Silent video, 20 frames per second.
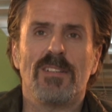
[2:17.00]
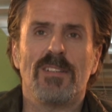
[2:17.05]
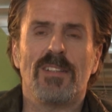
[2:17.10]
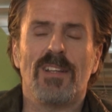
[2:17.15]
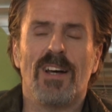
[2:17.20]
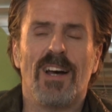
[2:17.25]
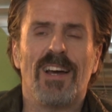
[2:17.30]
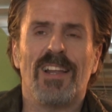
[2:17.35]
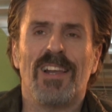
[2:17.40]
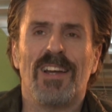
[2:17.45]

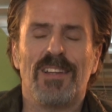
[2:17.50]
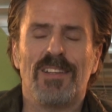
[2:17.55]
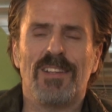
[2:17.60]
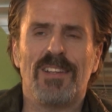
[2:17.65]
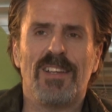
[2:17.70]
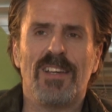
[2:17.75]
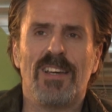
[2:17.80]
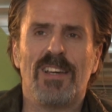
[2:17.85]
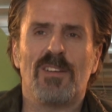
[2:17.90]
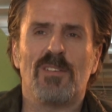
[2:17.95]
the highlight of
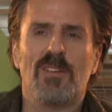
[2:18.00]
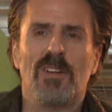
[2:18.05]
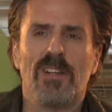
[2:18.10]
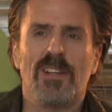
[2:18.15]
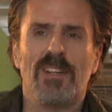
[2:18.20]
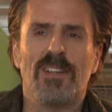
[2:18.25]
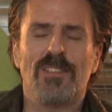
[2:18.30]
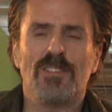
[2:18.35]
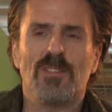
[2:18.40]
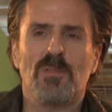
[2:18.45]
the gig,
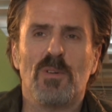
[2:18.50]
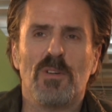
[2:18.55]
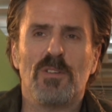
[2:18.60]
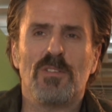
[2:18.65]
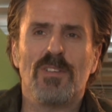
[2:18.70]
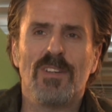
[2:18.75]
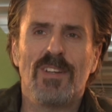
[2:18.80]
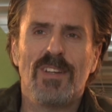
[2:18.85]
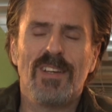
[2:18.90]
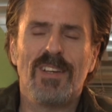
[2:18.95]
really, is to watch
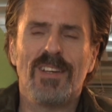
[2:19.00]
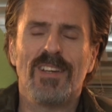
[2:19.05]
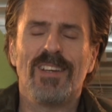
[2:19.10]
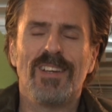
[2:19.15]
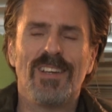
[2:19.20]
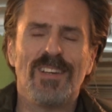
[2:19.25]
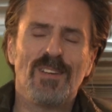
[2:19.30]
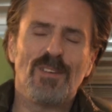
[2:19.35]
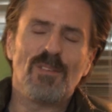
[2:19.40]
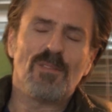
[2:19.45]

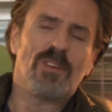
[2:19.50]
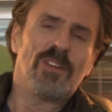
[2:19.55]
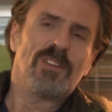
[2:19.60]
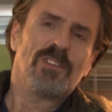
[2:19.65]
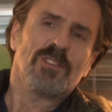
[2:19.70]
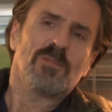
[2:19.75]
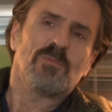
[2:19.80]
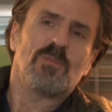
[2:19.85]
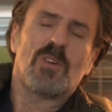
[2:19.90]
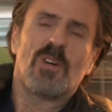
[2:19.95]

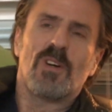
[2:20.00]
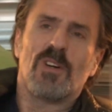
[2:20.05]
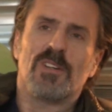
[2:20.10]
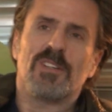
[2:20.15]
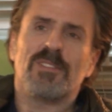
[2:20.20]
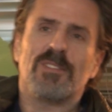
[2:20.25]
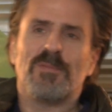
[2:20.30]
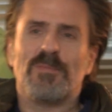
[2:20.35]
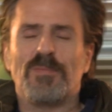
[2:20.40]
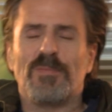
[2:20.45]
Vincent work.
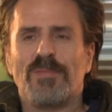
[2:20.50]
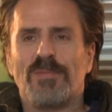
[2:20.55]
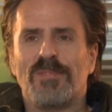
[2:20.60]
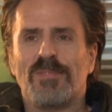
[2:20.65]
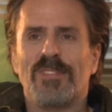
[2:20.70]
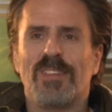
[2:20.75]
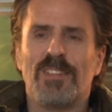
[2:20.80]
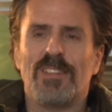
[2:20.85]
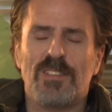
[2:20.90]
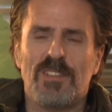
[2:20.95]

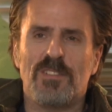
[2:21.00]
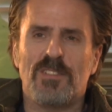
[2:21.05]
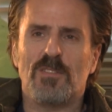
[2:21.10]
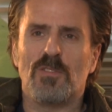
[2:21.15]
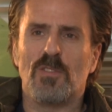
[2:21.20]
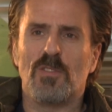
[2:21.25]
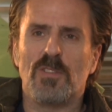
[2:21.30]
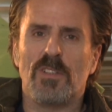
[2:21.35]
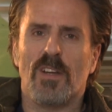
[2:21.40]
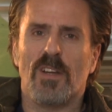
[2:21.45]
He's
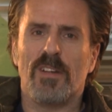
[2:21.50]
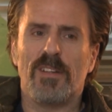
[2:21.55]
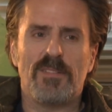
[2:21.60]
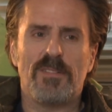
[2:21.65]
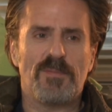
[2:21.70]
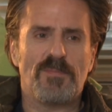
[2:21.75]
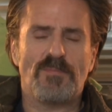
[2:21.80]
extraordinary.